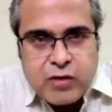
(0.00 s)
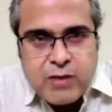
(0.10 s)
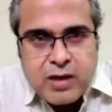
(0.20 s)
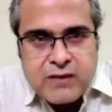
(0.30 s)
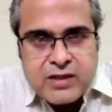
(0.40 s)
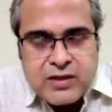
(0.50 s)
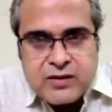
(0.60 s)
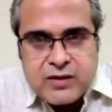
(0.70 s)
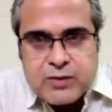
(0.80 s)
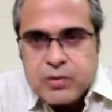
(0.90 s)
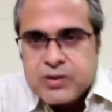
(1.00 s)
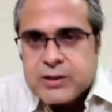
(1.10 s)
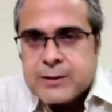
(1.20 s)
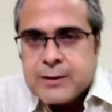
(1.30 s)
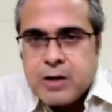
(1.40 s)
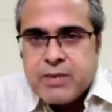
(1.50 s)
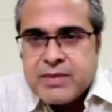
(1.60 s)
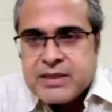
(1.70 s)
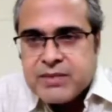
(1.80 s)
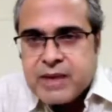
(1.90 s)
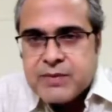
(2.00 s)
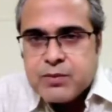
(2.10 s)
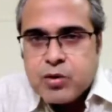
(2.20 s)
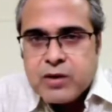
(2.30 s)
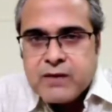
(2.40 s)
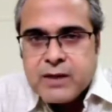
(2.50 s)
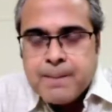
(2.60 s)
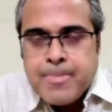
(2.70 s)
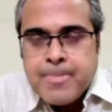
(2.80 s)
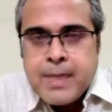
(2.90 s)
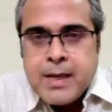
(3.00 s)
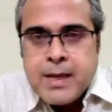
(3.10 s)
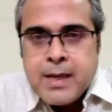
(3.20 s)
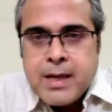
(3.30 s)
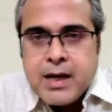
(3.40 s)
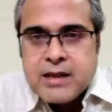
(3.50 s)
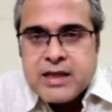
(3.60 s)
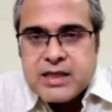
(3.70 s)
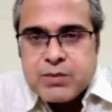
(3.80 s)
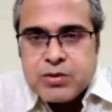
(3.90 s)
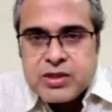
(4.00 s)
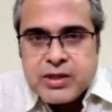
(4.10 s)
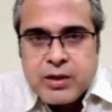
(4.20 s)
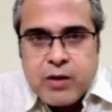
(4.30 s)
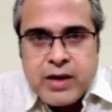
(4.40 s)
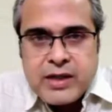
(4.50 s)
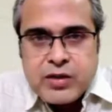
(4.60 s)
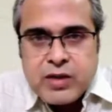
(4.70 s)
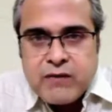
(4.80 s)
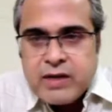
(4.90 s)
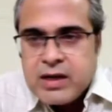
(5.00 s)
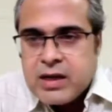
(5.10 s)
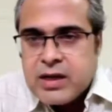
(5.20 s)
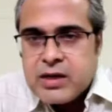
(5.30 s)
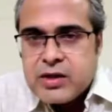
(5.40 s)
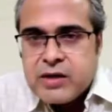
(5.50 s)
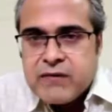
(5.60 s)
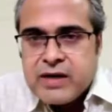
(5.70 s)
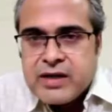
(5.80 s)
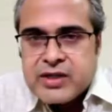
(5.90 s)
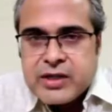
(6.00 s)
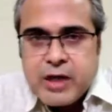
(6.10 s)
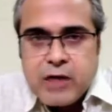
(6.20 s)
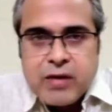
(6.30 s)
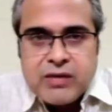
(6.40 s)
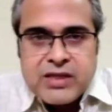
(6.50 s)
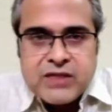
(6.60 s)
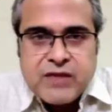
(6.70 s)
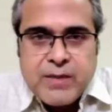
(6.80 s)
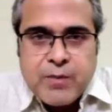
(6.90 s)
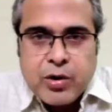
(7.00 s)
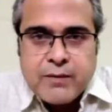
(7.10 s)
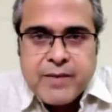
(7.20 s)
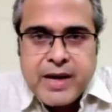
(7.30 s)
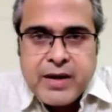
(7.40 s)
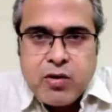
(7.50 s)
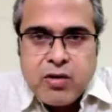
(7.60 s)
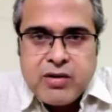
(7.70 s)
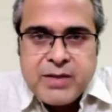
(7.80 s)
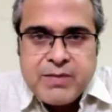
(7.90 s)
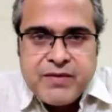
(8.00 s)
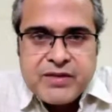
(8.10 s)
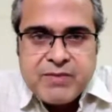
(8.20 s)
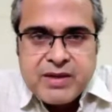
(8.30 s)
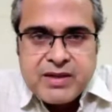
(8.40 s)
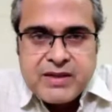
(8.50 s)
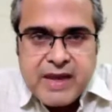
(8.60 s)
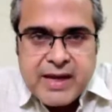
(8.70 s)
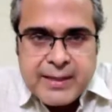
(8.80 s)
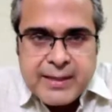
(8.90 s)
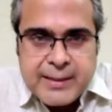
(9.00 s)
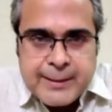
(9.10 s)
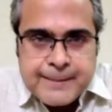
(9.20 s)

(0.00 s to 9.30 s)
of this transverse process, and maybe sometimes more if the other exposures are required, as you can well understand now. Now this is very important, and already previous speakers have highlighted.